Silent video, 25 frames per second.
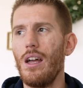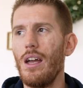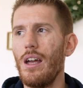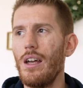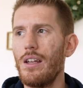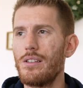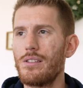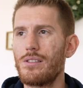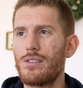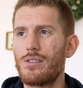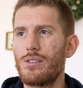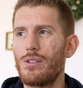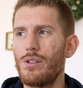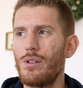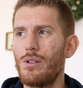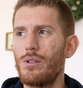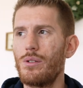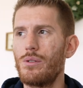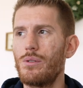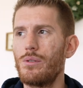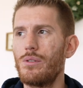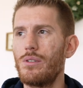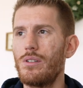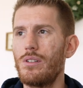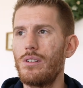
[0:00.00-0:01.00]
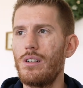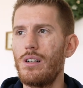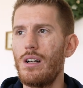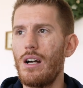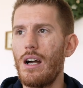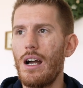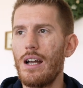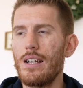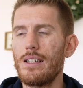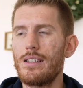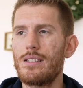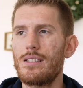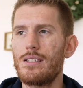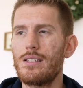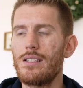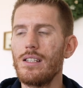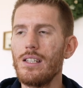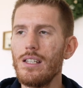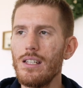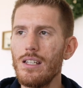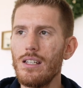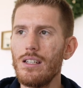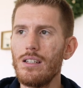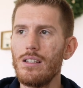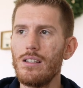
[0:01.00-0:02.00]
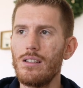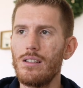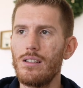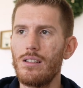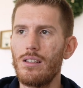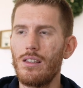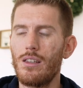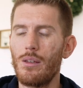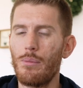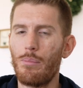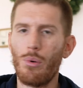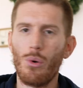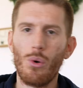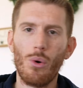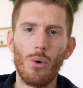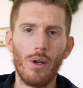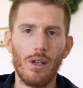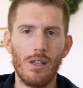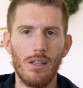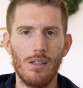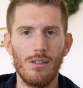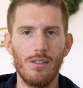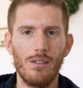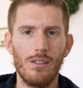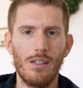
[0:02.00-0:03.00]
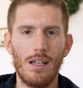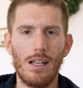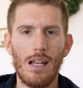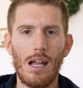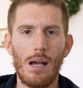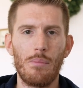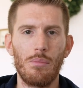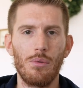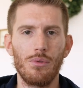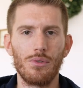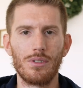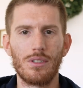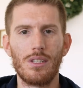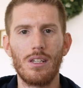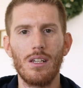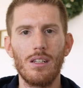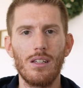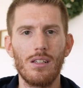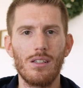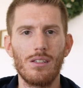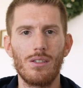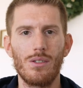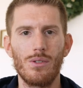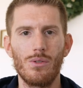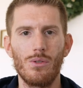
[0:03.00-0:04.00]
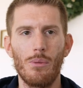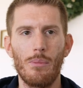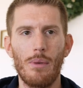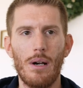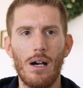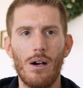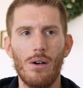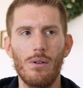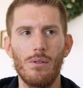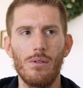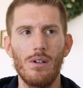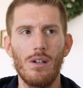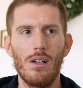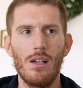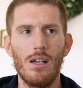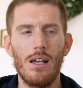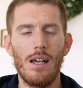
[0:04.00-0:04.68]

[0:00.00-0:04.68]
And so I see the point that Apple's getting to about